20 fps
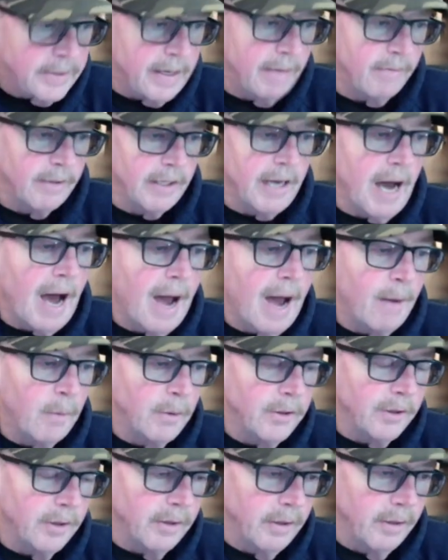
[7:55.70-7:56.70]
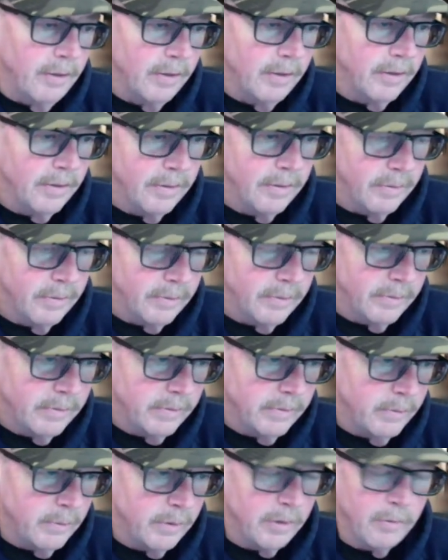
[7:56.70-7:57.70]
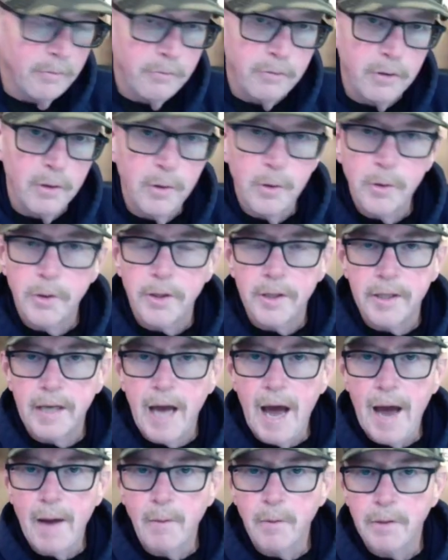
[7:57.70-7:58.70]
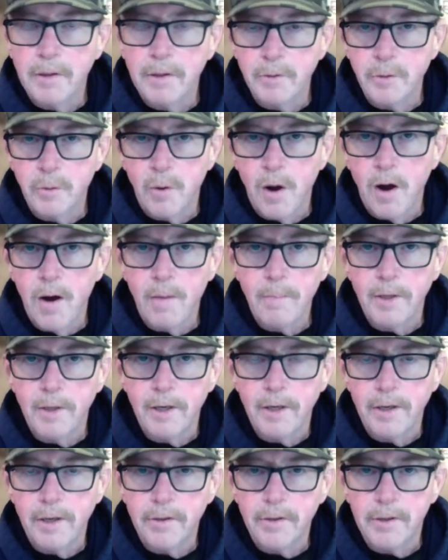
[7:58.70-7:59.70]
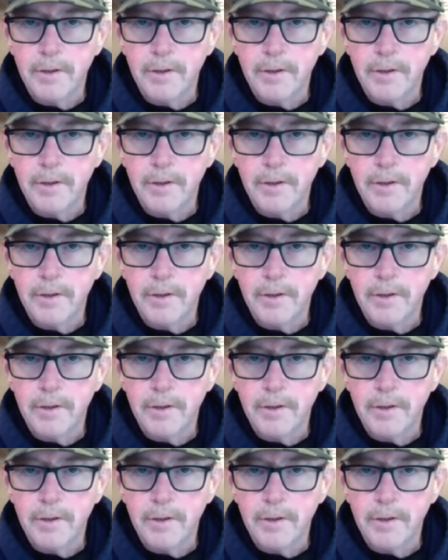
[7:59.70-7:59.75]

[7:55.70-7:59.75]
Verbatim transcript: have a guy with a with a flute, a guy with a drum, and another